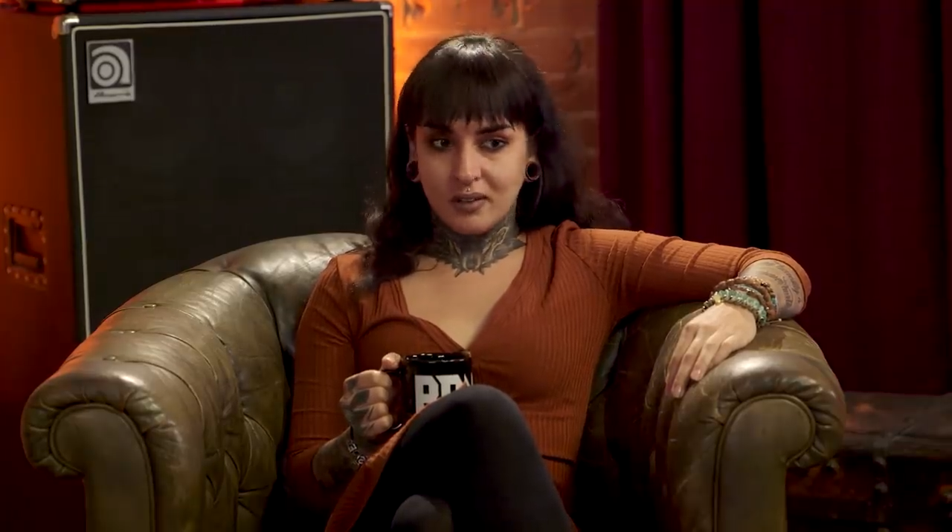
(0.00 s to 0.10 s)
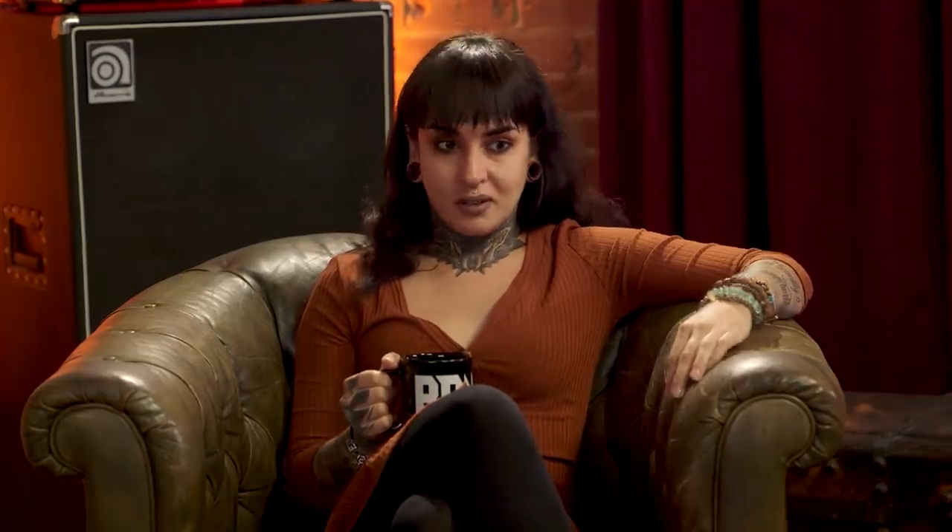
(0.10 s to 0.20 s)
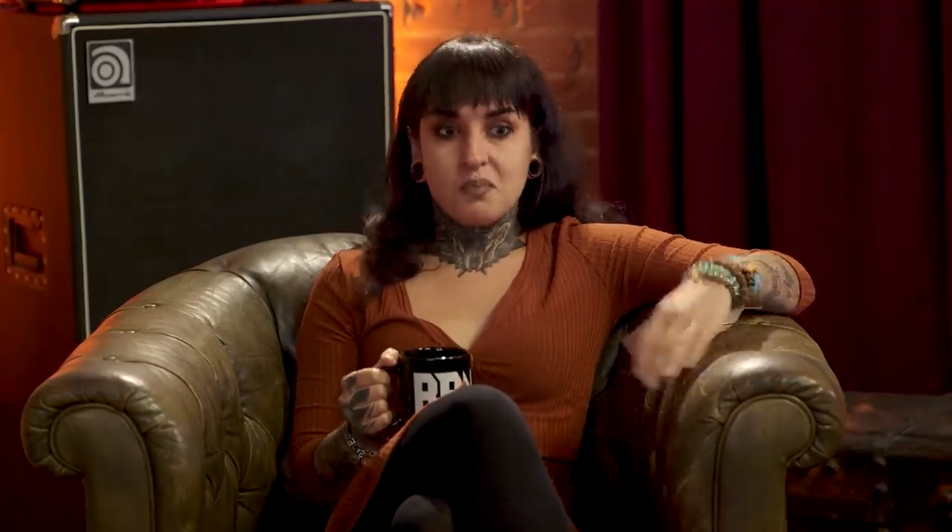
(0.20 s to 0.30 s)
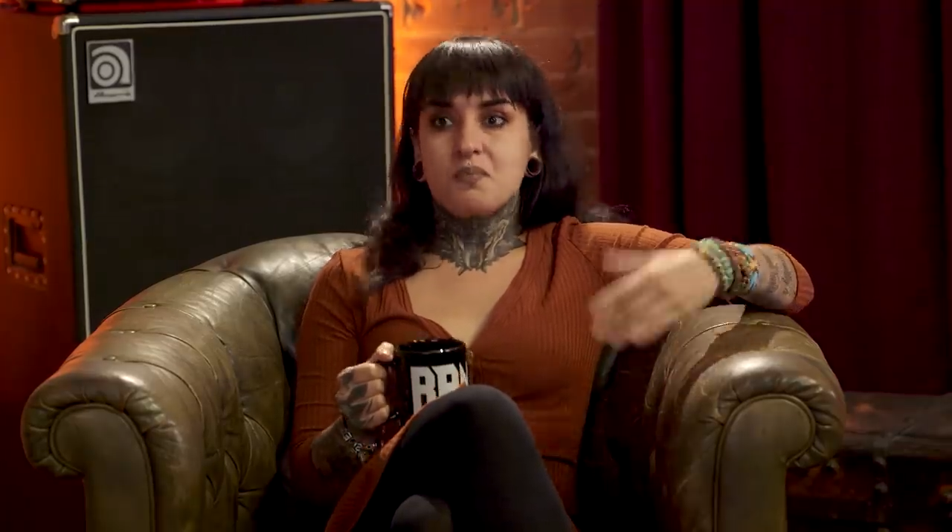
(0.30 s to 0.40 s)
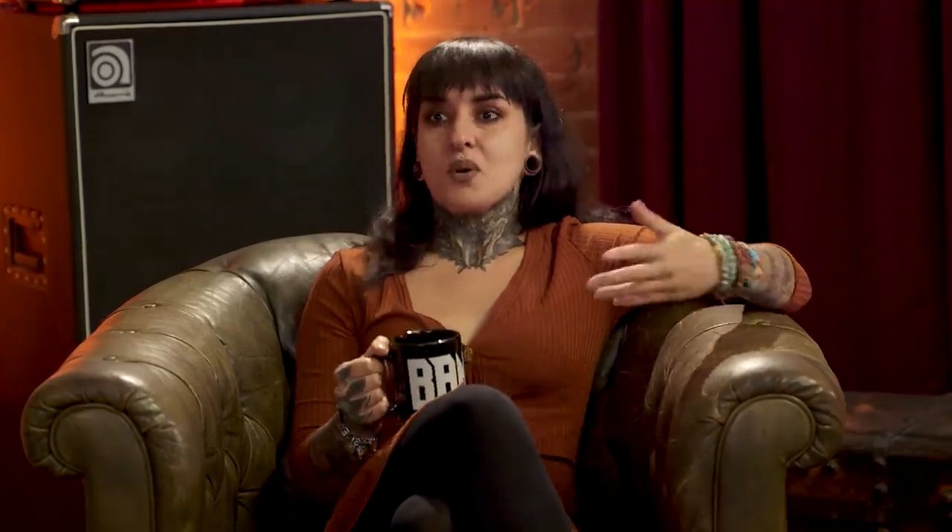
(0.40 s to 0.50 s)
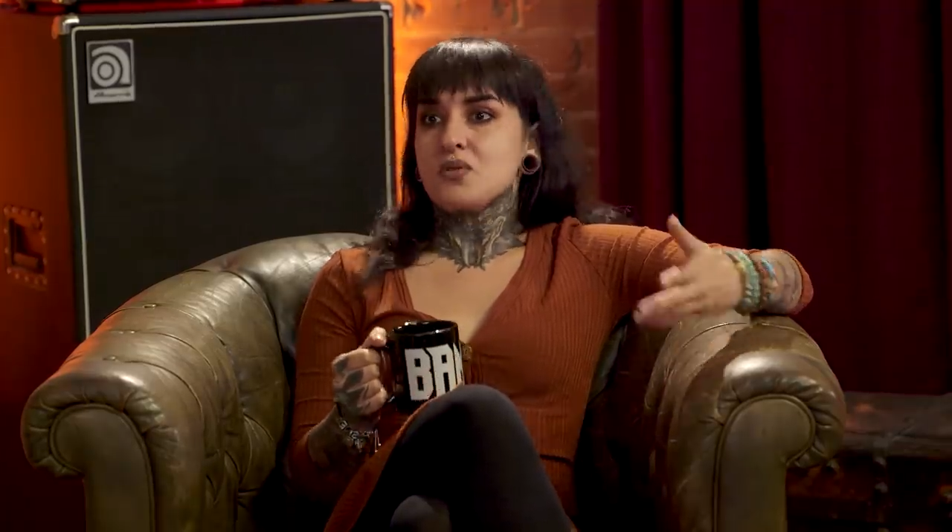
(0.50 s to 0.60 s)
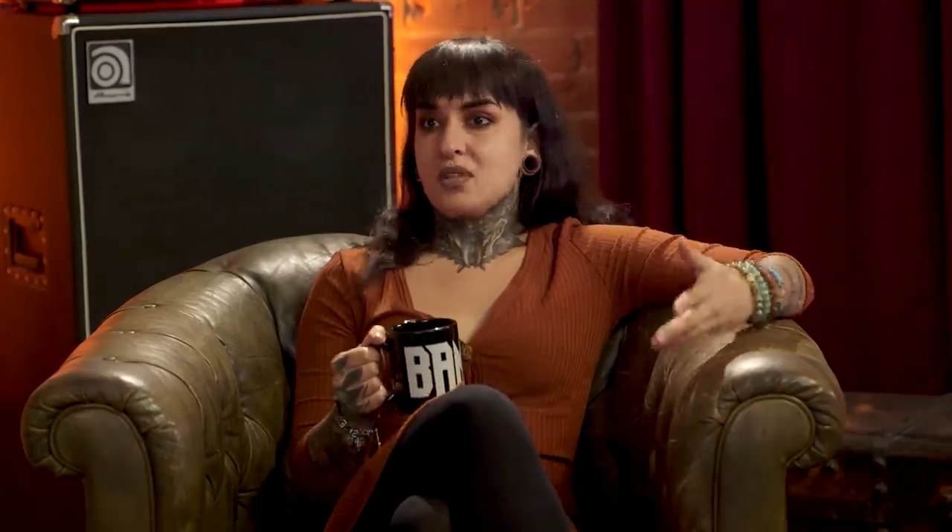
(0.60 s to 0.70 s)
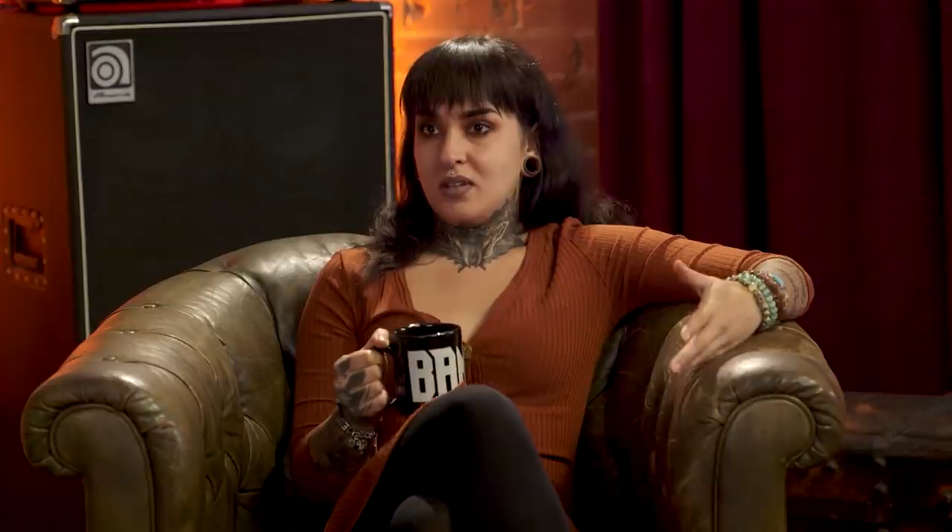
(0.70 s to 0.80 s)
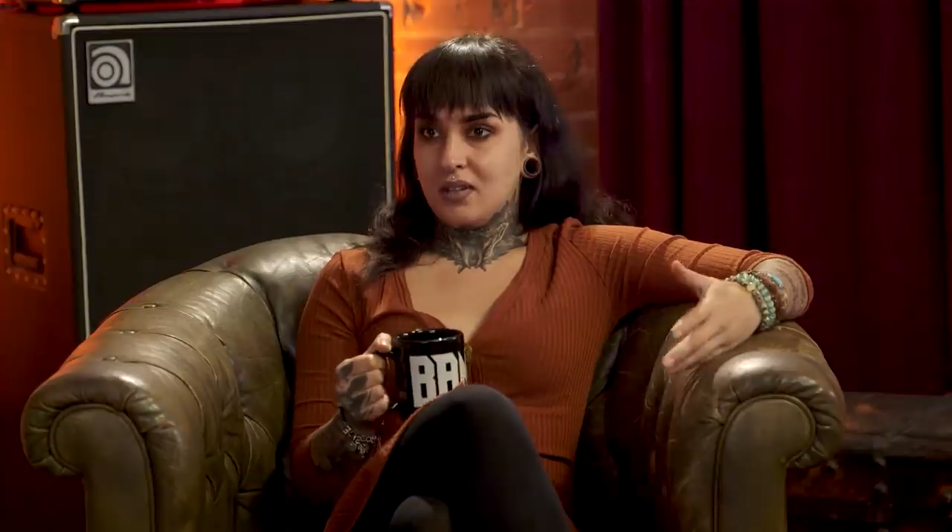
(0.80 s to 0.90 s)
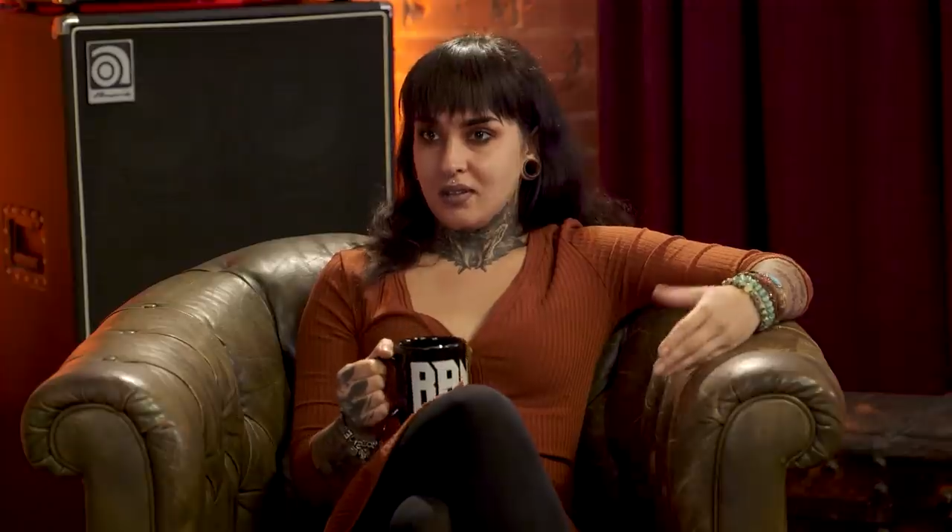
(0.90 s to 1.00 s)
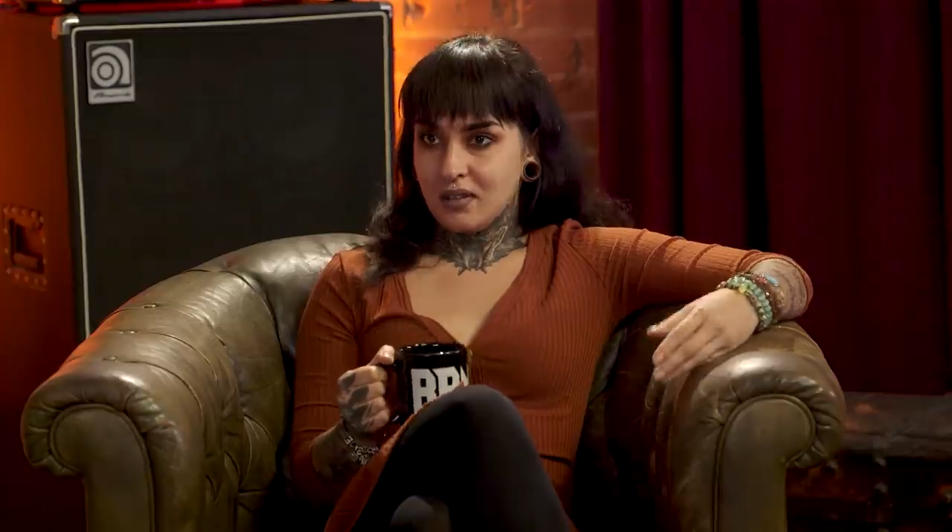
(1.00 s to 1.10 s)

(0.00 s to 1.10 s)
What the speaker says: composing.